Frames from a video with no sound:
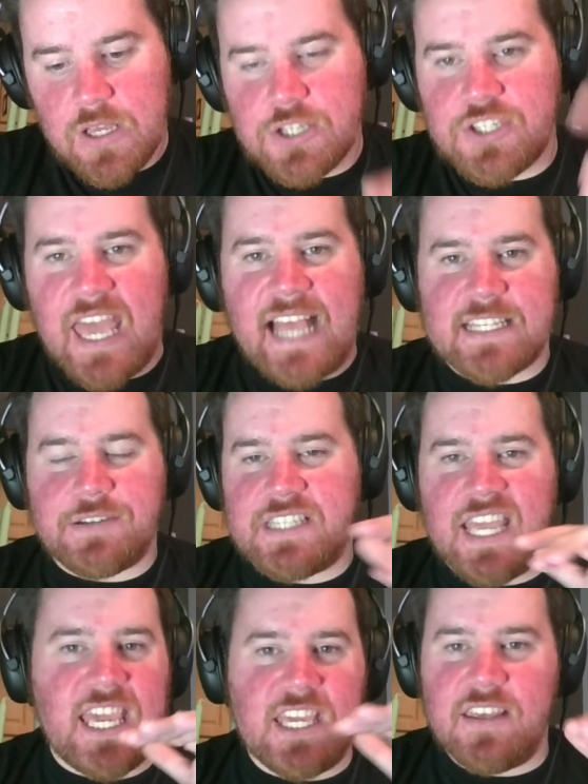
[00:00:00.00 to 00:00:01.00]
So yeah, as I was
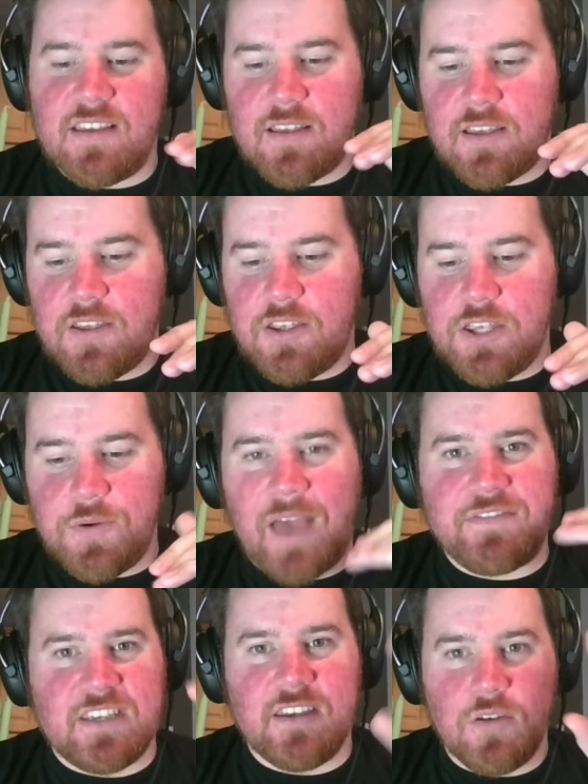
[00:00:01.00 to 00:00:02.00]
saying, you
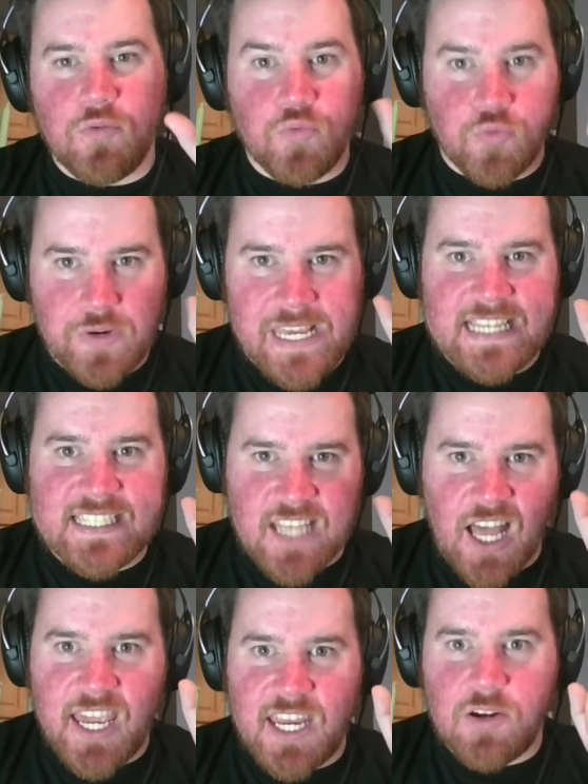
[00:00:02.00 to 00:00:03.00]
have to
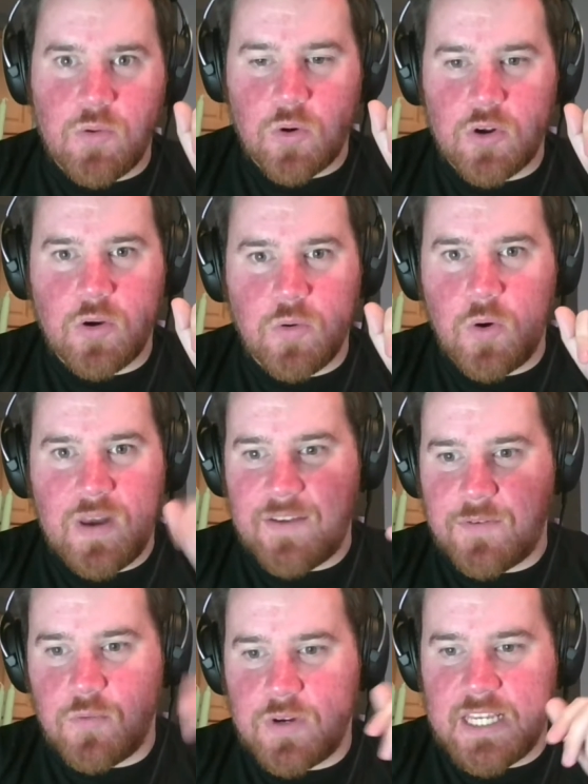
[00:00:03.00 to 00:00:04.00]
re-sign, quote unquote,
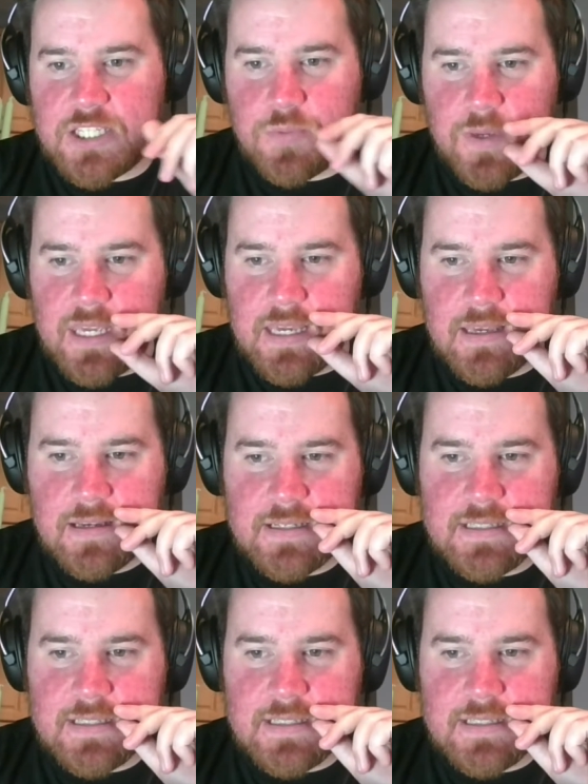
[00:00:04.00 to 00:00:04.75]
everyone each week.